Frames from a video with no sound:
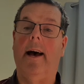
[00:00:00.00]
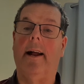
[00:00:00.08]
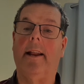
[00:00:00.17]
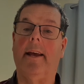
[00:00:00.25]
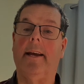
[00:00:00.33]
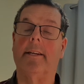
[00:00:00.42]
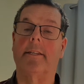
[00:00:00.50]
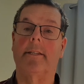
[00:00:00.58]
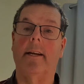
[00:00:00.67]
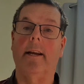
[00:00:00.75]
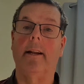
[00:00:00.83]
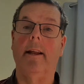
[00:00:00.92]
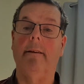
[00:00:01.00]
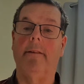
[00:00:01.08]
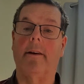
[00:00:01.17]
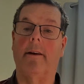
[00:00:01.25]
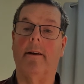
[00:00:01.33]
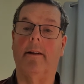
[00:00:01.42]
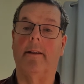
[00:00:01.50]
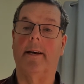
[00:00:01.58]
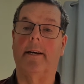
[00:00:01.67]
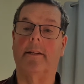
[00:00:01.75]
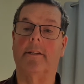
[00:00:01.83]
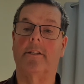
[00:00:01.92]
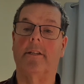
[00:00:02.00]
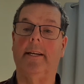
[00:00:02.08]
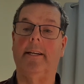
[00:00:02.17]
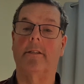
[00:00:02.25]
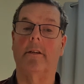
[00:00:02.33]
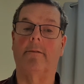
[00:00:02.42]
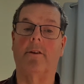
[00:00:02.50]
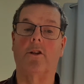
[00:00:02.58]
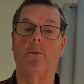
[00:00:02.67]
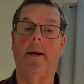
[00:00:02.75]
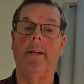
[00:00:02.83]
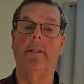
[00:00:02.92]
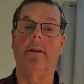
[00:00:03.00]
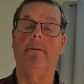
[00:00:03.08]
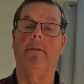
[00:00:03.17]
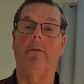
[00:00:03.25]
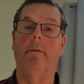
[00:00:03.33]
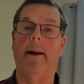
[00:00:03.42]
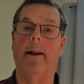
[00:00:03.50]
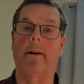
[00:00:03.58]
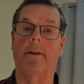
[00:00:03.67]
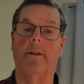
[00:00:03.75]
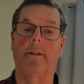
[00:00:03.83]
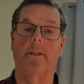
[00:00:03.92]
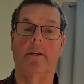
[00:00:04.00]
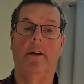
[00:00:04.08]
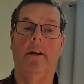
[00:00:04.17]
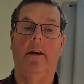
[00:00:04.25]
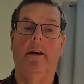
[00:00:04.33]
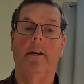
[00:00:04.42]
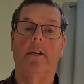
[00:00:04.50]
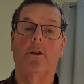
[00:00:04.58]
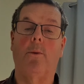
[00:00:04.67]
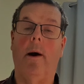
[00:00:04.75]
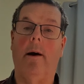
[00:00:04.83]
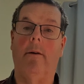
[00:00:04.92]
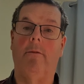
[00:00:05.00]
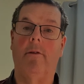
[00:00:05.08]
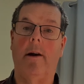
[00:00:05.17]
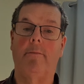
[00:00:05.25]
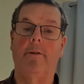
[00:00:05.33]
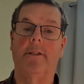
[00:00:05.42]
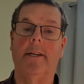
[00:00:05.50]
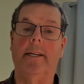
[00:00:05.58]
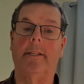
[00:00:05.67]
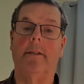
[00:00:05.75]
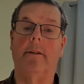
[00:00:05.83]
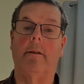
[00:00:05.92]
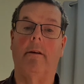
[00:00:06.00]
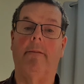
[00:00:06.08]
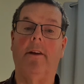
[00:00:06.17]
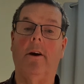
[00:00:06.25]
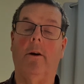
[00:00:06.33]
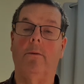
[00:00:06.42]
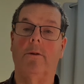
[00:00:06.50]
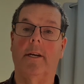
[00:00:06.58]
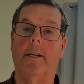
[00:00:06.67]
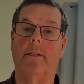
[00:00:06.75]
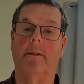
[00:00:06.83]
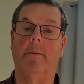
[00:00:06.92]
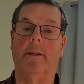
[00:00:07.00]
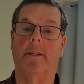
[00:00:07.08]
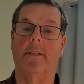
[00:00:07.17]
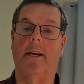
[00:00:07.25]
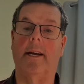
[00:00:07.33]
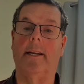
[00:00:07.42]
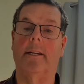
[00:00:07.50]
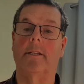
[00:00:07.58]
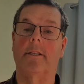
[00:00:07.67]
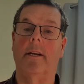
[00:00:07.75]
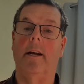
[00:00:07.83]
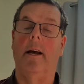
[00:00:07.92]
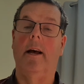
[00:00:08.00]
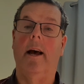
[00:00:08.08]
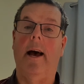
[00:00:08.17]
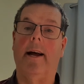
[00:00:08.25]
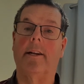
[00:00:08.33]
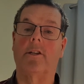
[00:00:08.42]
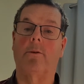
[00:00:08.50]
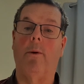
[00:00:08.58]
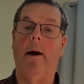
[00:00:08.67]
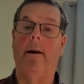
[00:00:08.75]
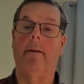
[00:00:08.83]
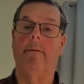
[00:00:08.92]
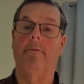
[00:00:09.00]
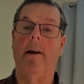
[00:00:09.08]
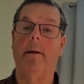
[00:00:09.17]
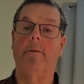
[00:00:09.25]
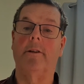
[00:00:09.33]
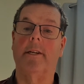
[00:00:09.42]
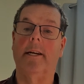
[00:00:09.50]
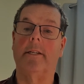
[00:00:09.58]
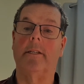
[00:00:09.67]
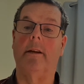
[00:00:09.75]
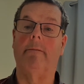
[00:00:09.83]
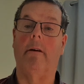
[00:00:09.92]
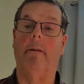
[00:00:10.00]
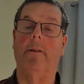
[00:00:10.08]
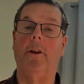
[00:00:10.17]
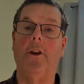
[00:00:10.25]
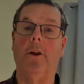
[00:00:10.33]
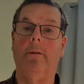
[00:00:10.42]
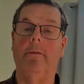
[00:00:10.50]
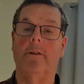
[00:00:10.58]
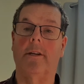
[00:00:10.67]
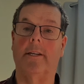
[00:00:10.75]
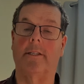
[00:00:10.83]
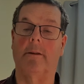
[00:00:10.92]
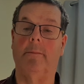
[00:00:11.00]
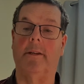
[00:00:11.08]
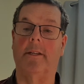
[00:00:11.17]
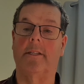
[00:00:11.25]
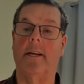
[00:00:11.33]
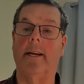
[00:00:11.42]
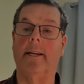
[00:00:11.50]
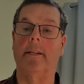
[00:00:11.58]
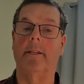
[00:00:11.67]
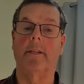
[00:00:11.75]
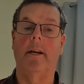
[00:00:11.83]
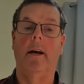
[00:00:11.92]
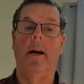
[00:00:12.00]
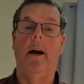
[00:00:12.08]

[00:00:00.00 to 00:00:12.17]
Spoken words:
and it is significant that the seats of the 24 elders, 12 representatives of the Old Testament saints, and 12 representative of the New Testament saints